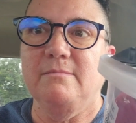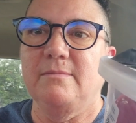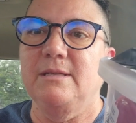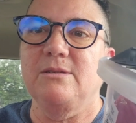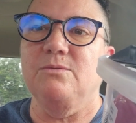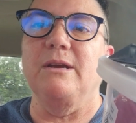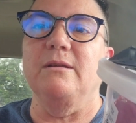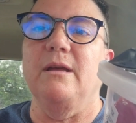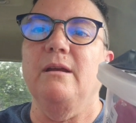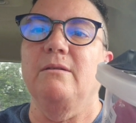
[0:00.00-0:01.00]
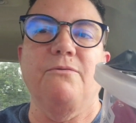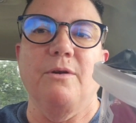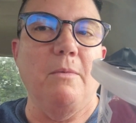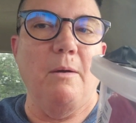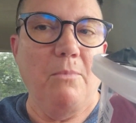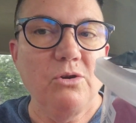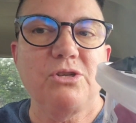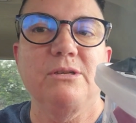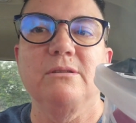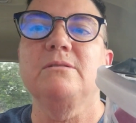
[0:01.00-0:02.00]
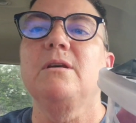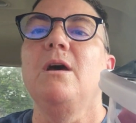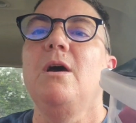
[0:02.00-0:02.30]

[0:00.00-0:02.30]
dysregulated from emotions,